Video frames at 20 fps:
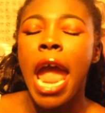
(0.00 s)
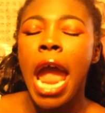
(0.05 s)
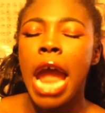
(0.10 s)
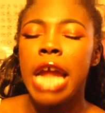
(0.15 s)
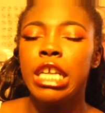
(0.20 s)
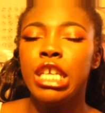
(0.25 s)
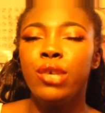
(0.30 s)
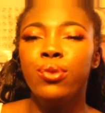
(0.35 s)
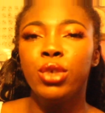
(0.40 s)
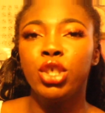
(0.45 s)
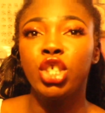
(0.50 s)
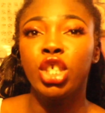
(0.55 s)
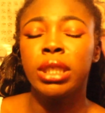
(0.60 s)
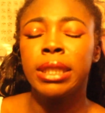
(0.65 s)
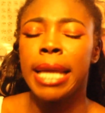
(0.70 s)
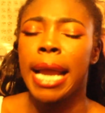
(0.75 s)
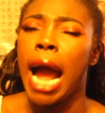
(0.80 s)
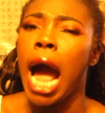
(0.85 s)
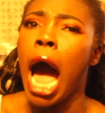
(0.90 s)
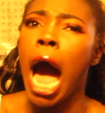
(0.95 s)
And he was just
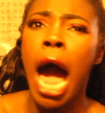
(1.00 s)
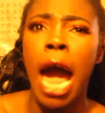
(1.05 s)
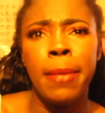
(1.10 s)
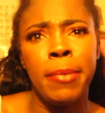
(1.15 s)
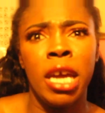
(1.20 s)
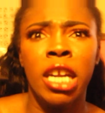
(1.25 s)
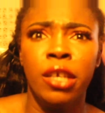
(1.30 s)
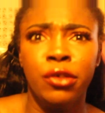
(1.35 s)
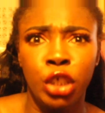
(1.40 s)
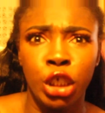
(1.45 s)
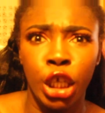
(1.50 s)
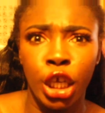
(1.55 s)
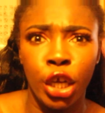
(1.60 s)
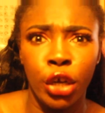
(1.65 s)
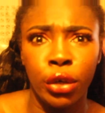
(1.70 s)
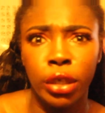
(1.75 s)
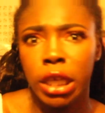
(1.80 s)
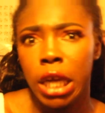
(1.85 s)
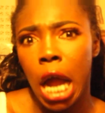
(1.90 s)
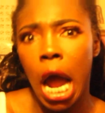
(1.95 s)
like, I'm head of
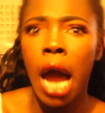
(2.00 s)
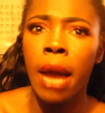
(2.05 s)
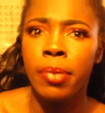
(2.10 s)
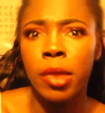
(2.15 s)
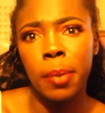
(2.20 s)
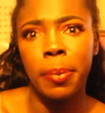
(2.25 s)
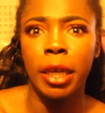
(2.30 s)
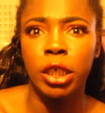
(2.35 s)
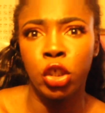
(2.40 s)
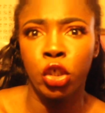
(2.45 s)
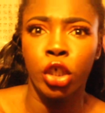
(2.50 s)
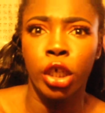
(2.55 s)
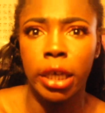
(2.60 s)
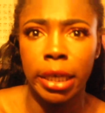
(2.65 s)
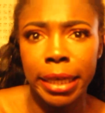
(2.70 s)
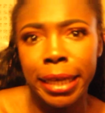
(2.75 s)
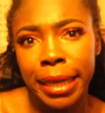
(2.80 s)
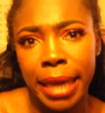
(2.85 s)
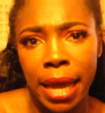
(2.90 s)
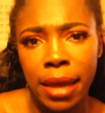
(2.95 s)
security, I'm the best you're
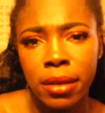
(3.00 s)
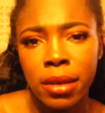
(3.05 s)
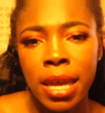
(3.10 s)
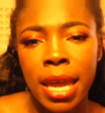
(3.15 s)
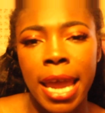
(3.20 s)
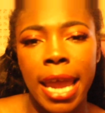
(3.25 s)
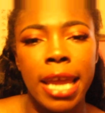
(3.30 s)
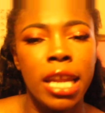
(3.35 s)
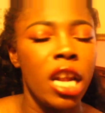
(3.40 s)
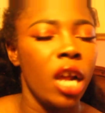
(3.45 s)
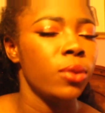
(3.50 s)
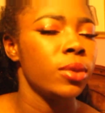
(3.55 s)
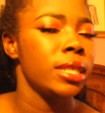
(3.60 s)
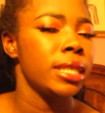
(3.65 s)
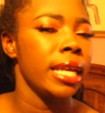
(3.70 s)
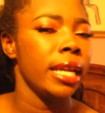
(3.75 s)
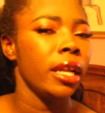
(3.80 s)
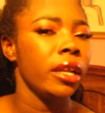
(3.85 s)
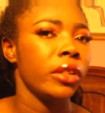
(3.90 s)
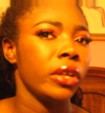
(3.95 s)
gonna get. And I was
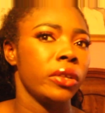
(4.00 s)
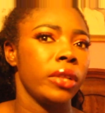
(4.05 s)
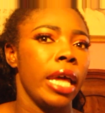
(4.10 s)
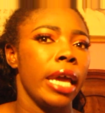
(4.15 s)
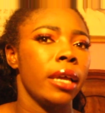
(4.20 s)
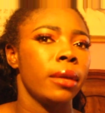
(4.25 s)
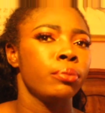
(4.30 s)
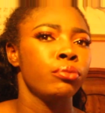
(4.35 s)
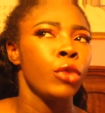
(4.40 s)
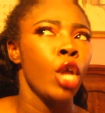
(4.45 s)
standing there like,